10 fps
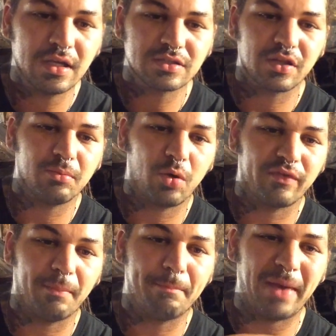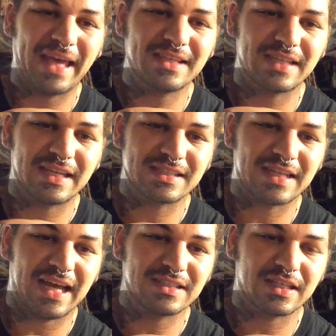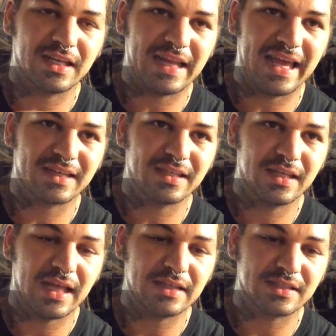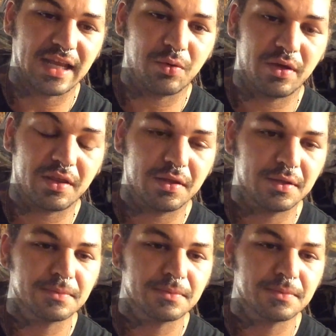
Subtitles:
So the more of a base that it's got to connect and stay with,